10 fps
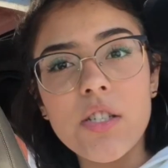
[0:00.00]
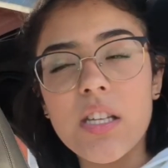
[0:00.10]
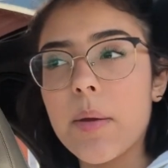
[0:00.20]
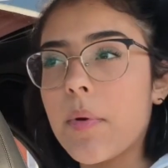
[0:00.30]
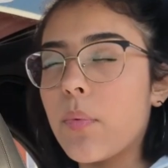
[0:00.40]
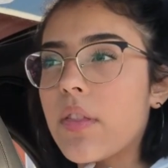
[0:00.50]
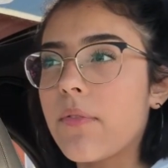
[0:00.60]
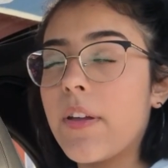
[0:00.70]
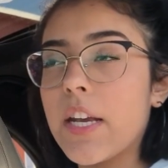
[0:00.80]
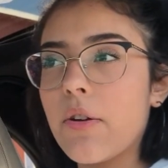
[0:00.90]
I just came up with
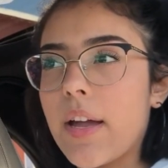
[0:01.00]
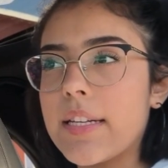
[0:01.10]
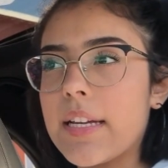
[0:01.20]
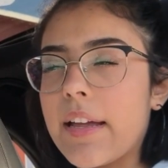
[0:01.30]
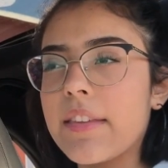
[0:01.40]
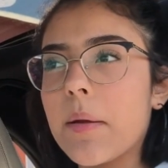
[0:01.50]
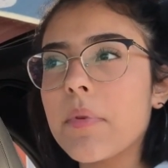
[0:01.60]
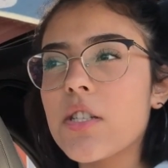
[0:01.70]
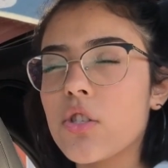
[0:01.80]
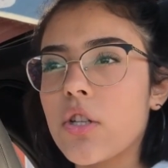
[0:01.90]
a video idea. I think I'm
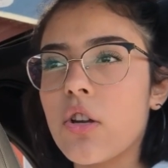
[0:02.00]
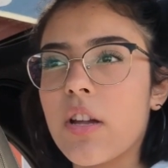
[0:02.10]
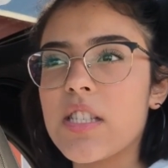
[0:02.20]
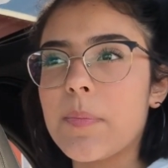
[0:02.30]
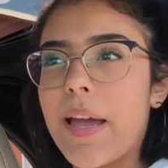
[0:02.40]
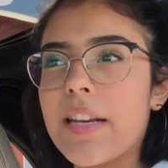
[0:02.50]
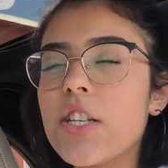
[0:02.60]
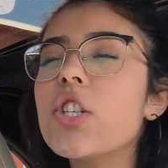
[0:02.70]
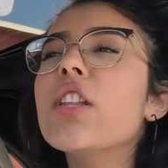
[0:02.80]
gonna start talking Spanish